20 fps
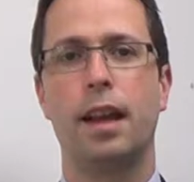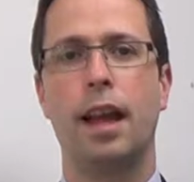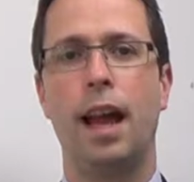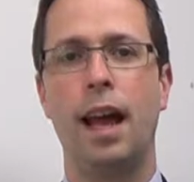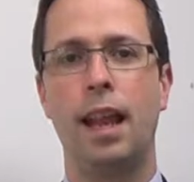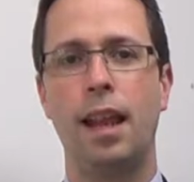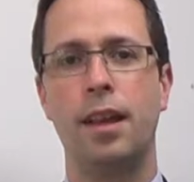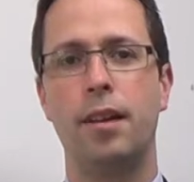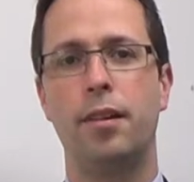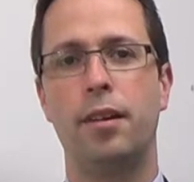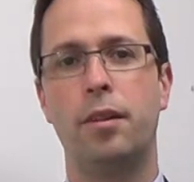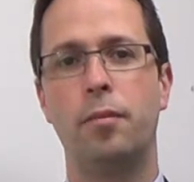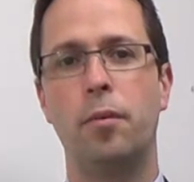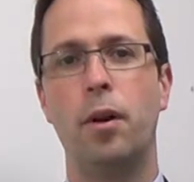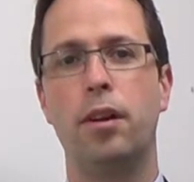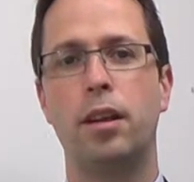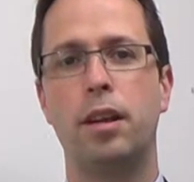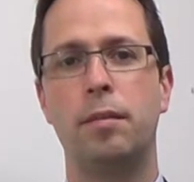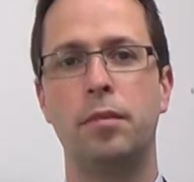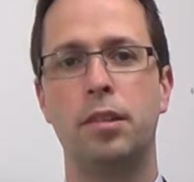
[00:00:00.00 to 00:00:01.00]
Hello and
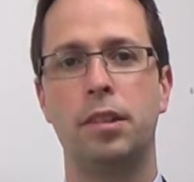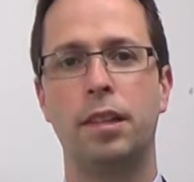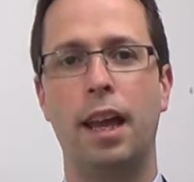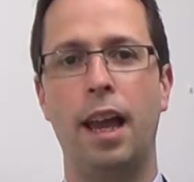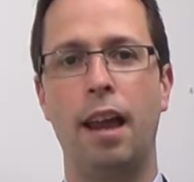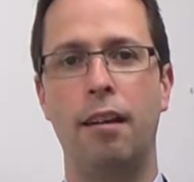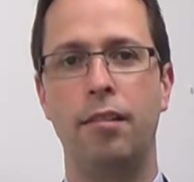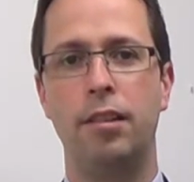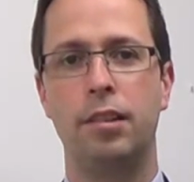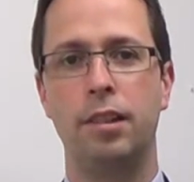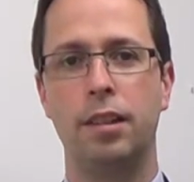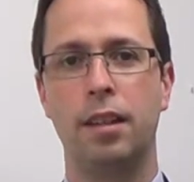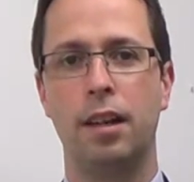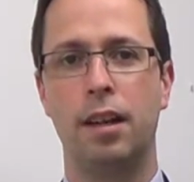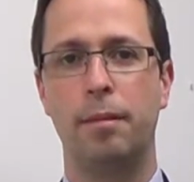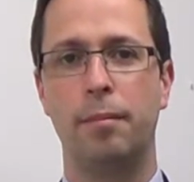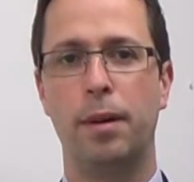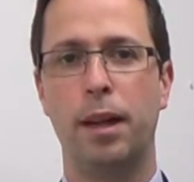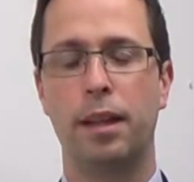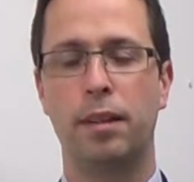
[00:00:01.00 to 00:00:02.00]
welcome to the Herrington
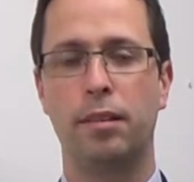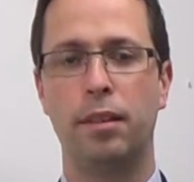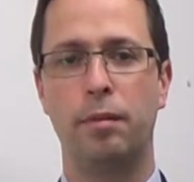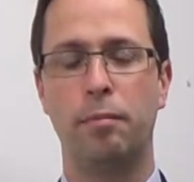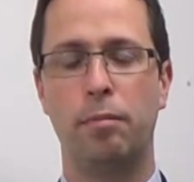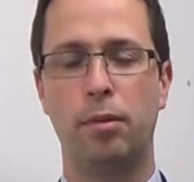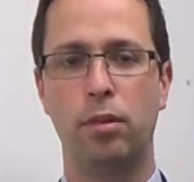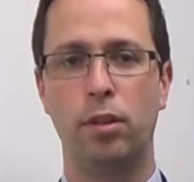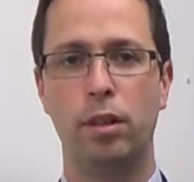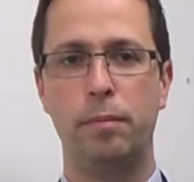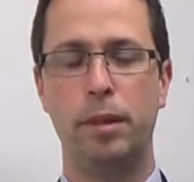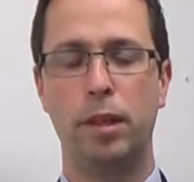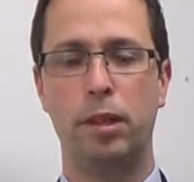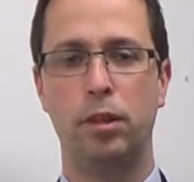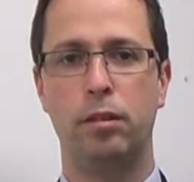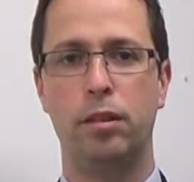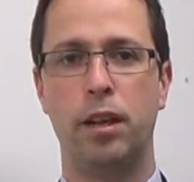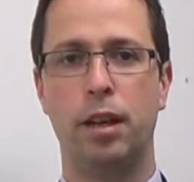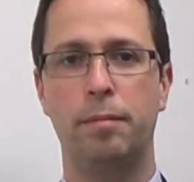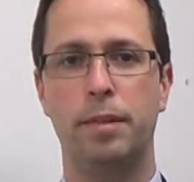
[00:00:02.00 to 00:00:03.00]
Carmichael Employment
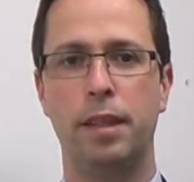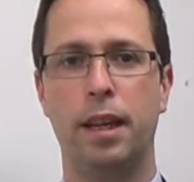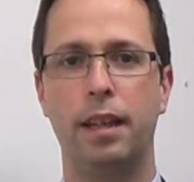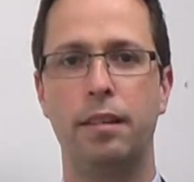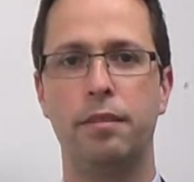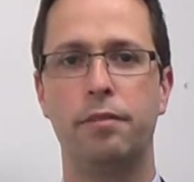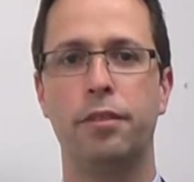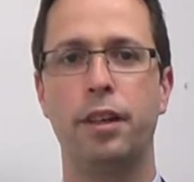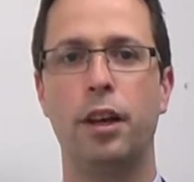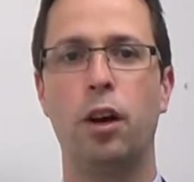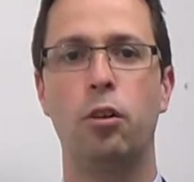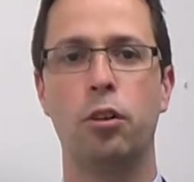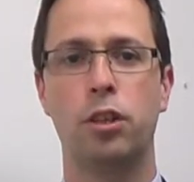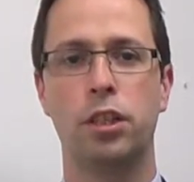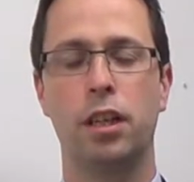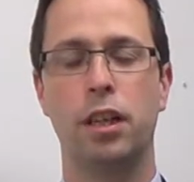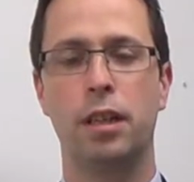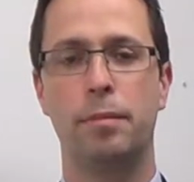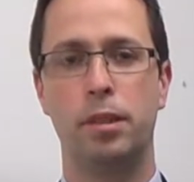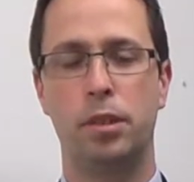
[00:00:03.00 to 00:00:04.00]
Law Update for
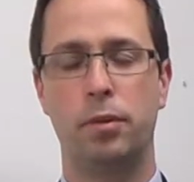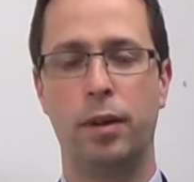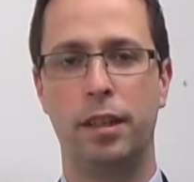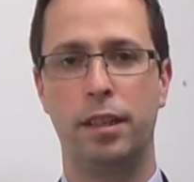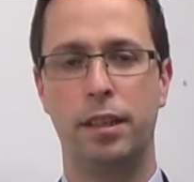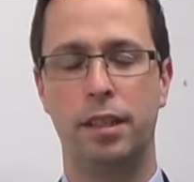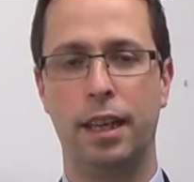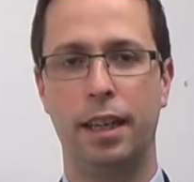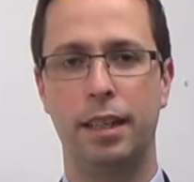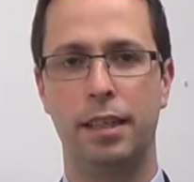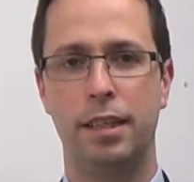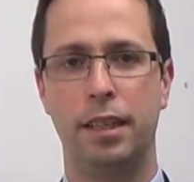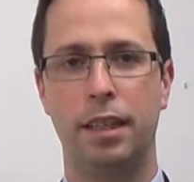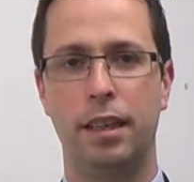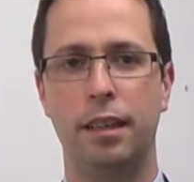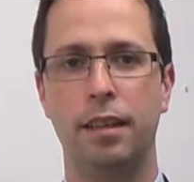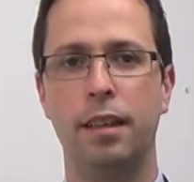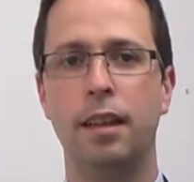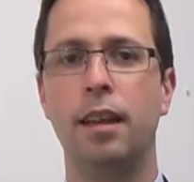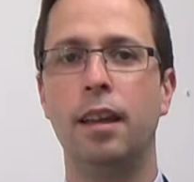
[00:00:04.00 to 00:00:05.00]
October
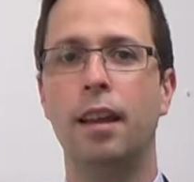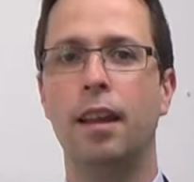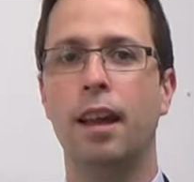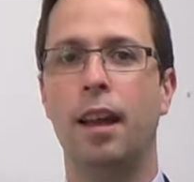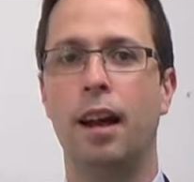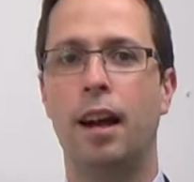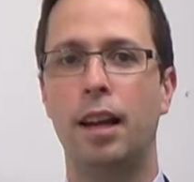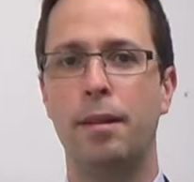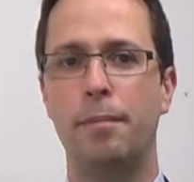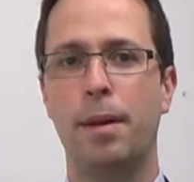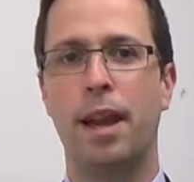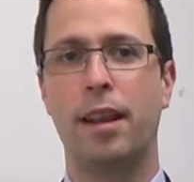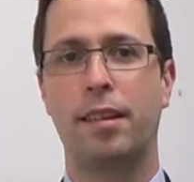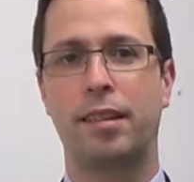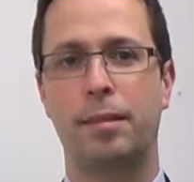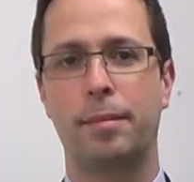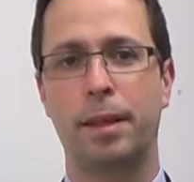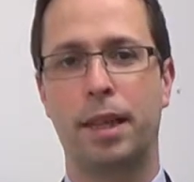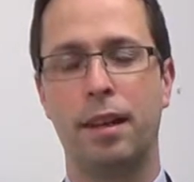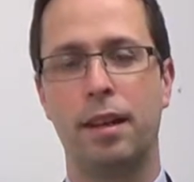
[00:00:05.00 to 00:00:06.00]
2018. I'm
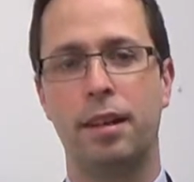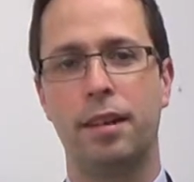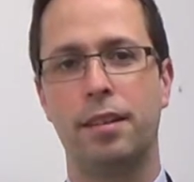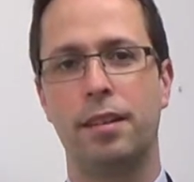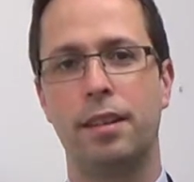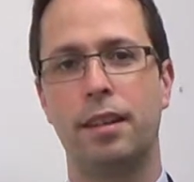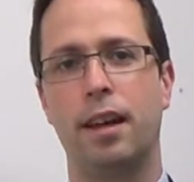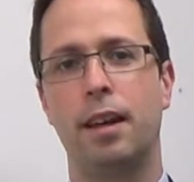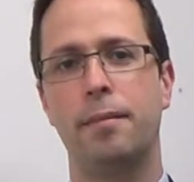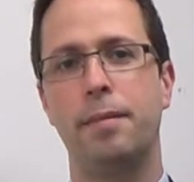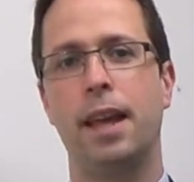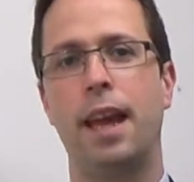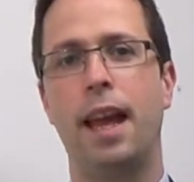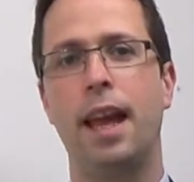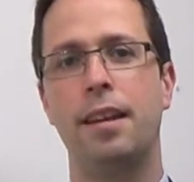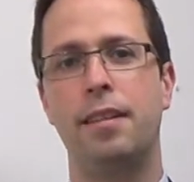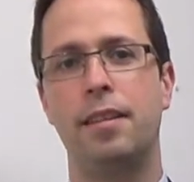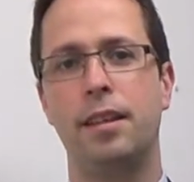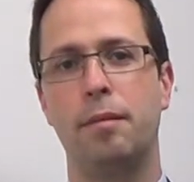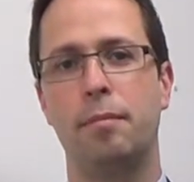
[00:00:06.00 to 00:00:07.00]
Alistair MacArthur, I'm the
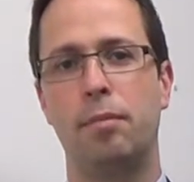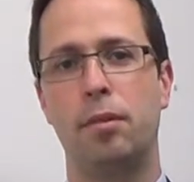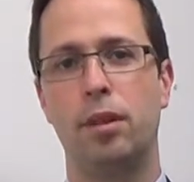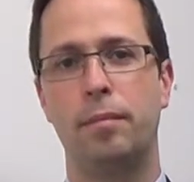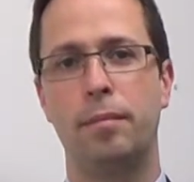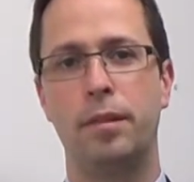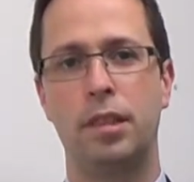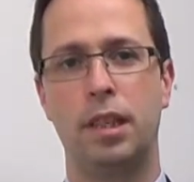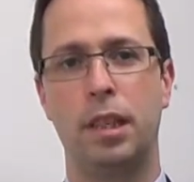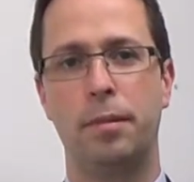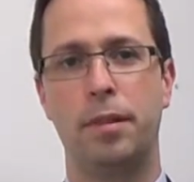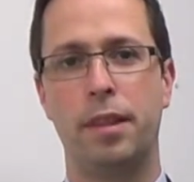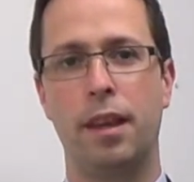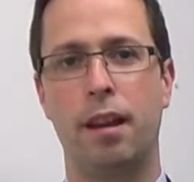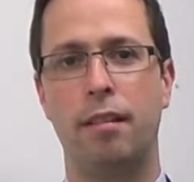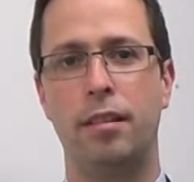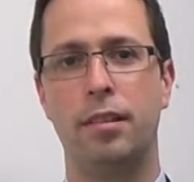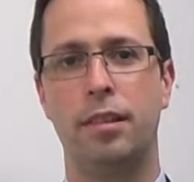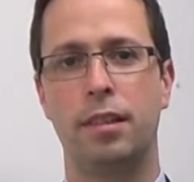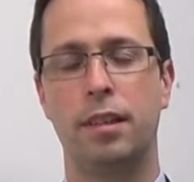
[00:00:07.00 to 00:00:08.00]
head of the employment team with
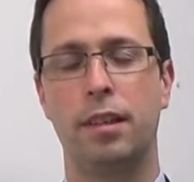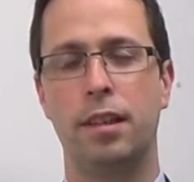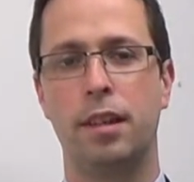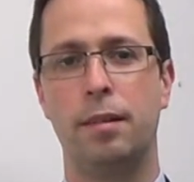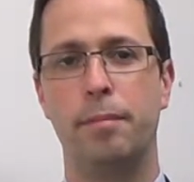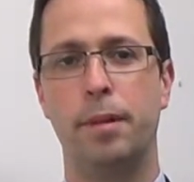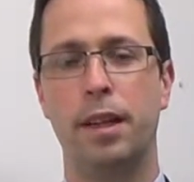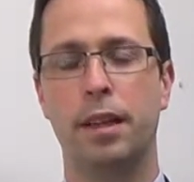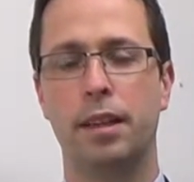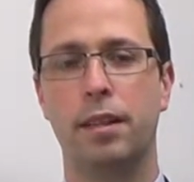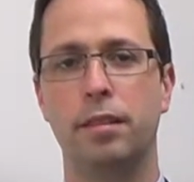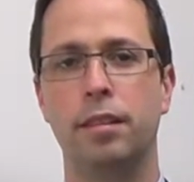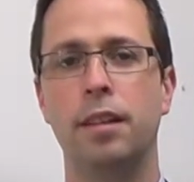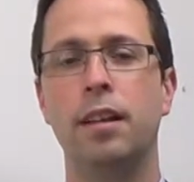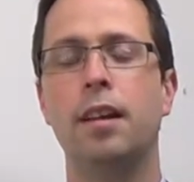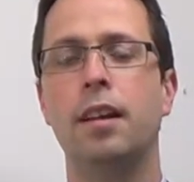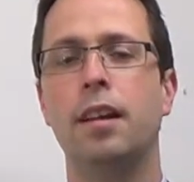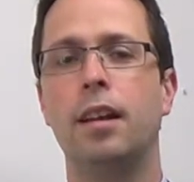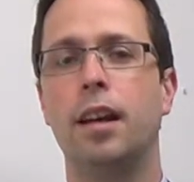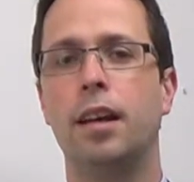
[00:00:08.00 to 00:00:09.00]
Herrington Carmichael,
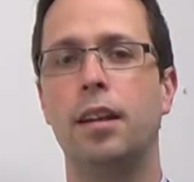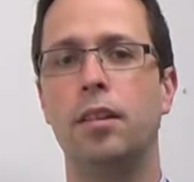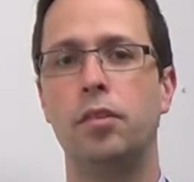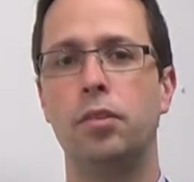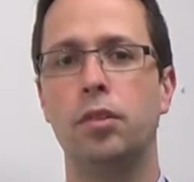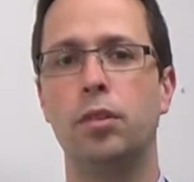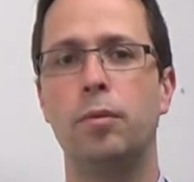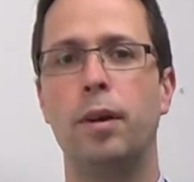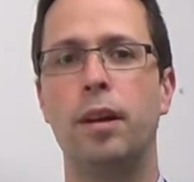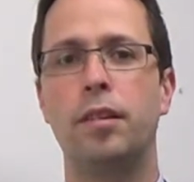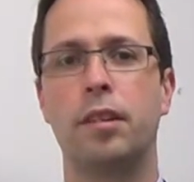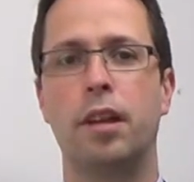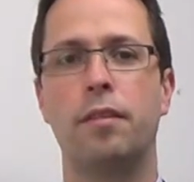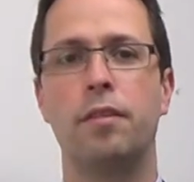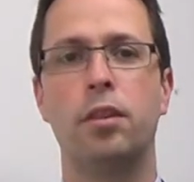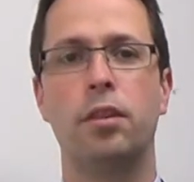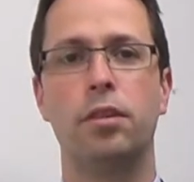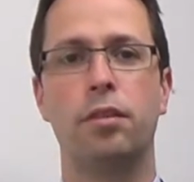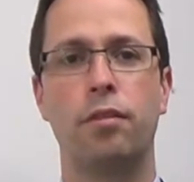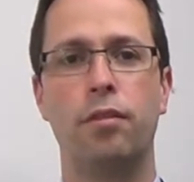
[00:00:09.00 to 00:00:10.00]
and as always
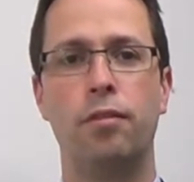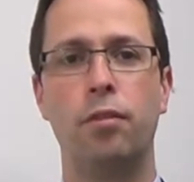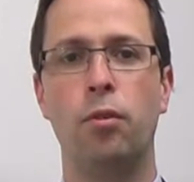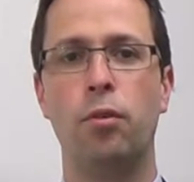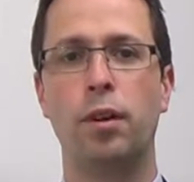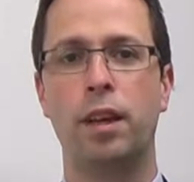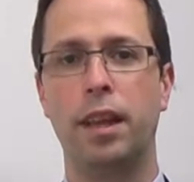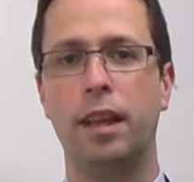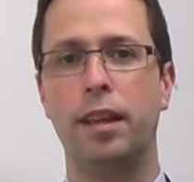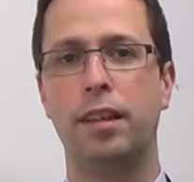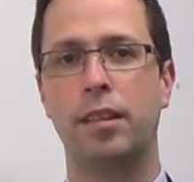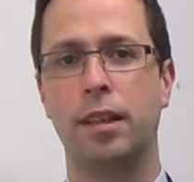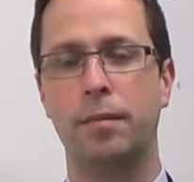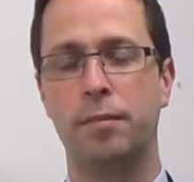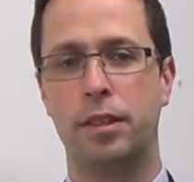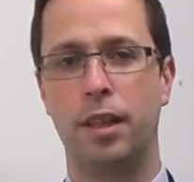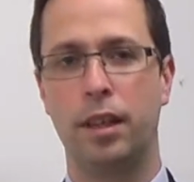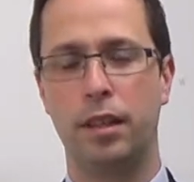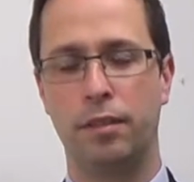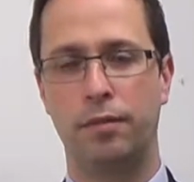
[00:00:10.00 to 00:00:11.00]
I've got the 4 key
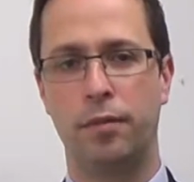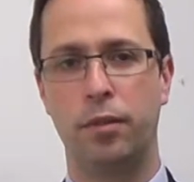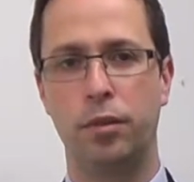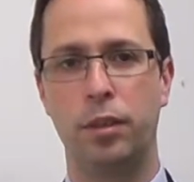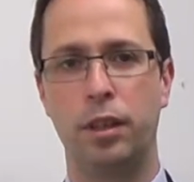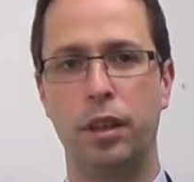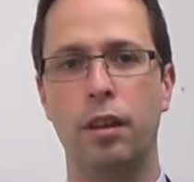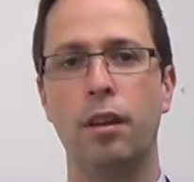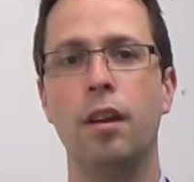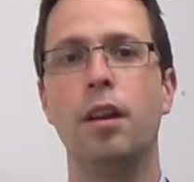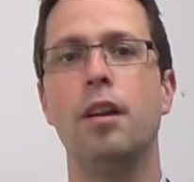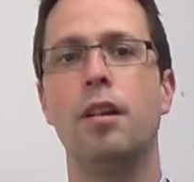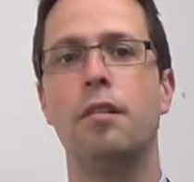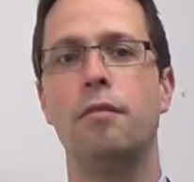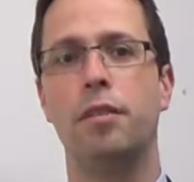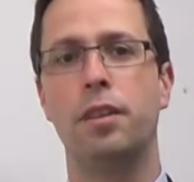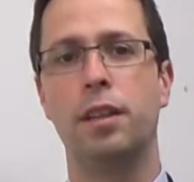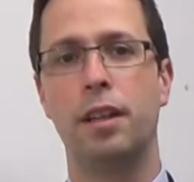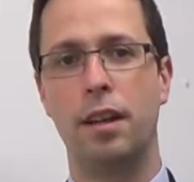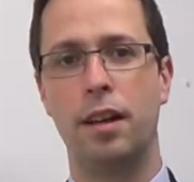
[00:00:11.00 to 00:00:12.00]
subjects for you
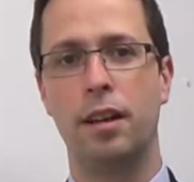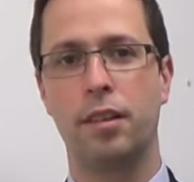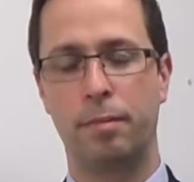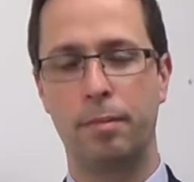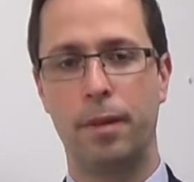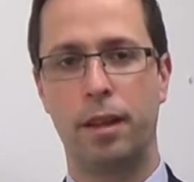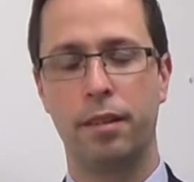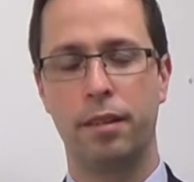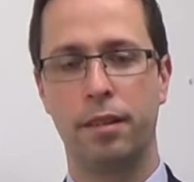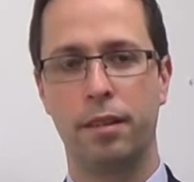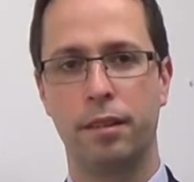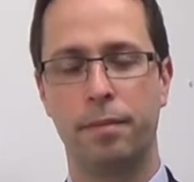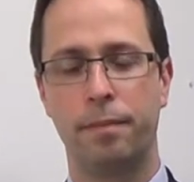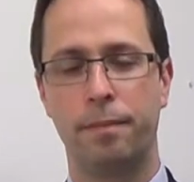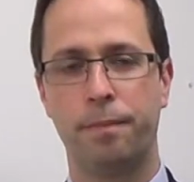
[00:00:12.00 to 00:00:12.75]
for the last month.